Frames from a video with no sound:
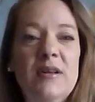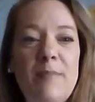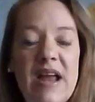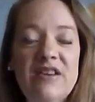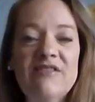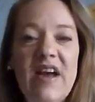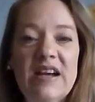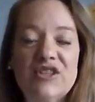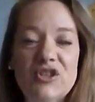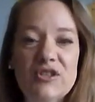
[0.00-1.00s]

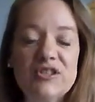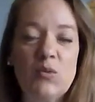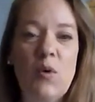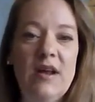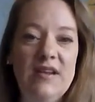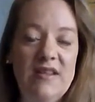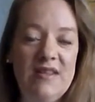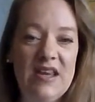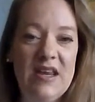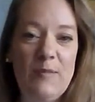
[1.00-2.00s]
Manufacturers want
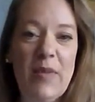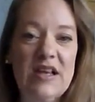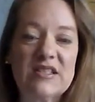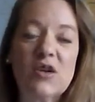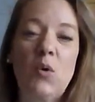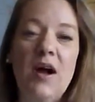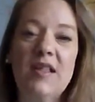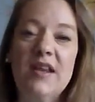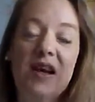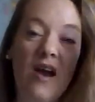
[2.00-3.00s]
the best
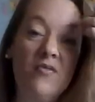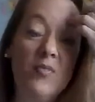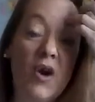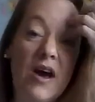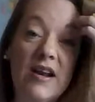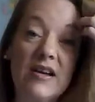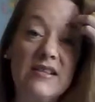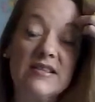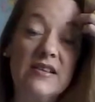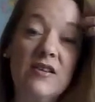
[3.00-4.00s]
quality of
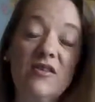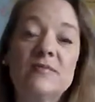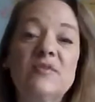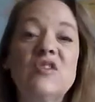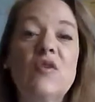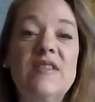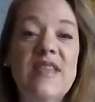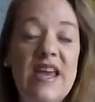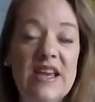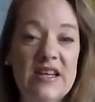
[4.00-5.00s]
products so that
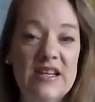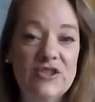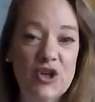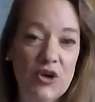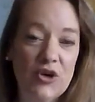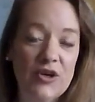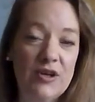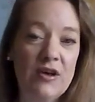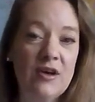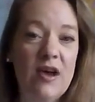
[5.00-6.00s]
they can in
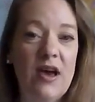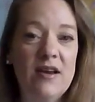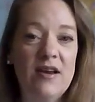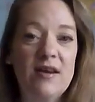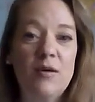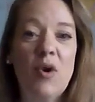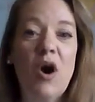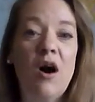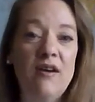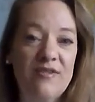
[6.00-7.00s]
turn
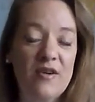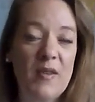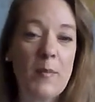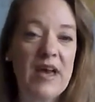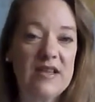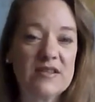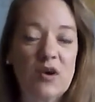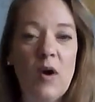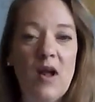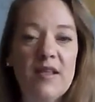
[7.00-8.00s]
offer the best
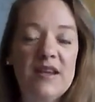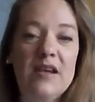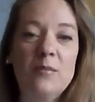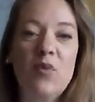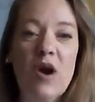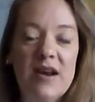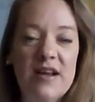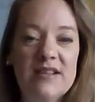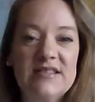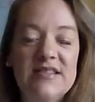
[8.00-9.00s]
quality
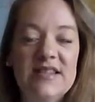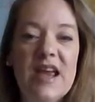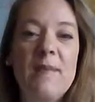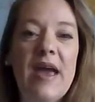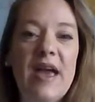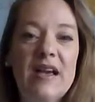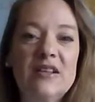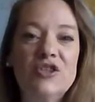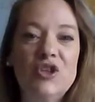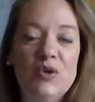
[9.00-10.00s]
products that they make
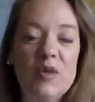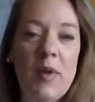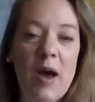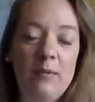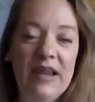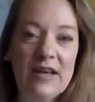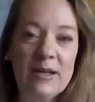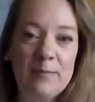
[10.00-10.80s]
to the public.